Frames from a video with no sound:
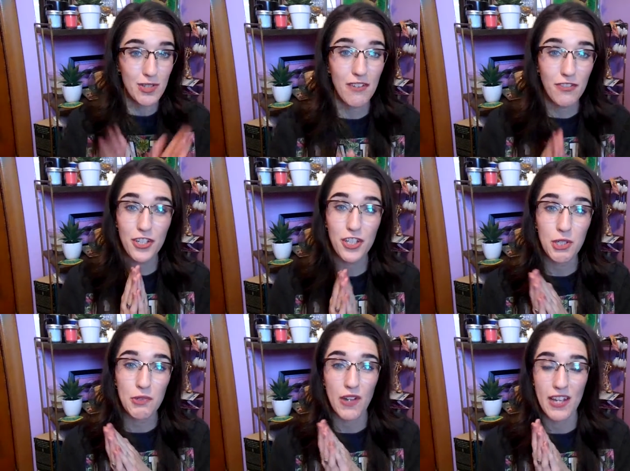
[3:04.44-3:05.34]
after
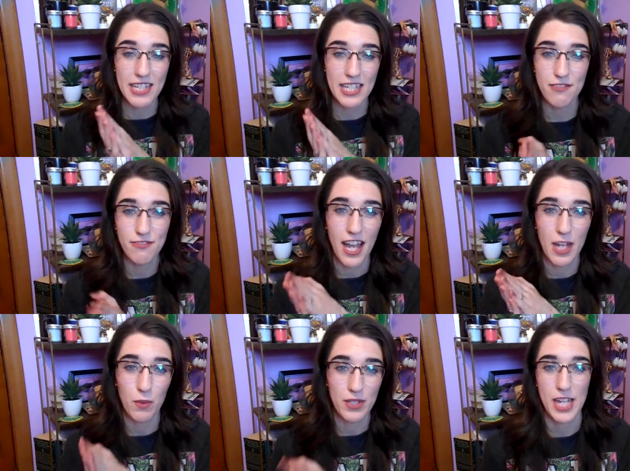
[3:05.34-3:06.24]
you've
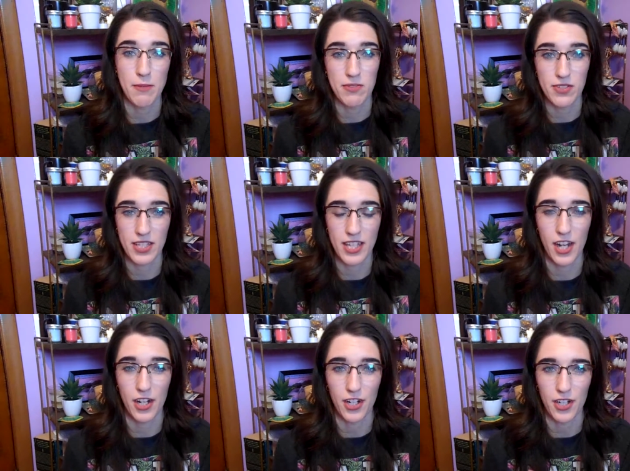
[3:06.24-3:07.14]
identified what type of
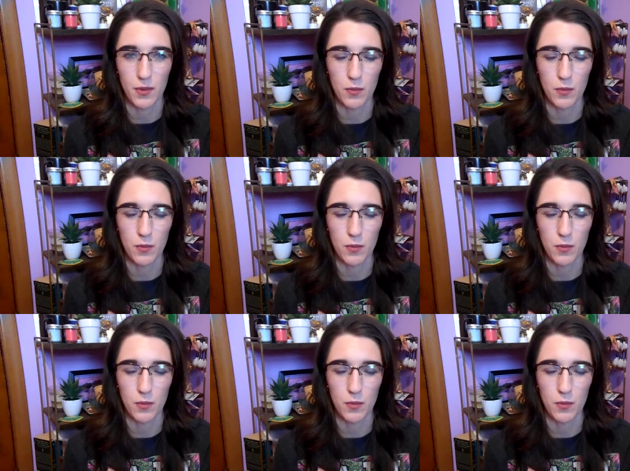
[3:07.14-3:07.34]
skincare,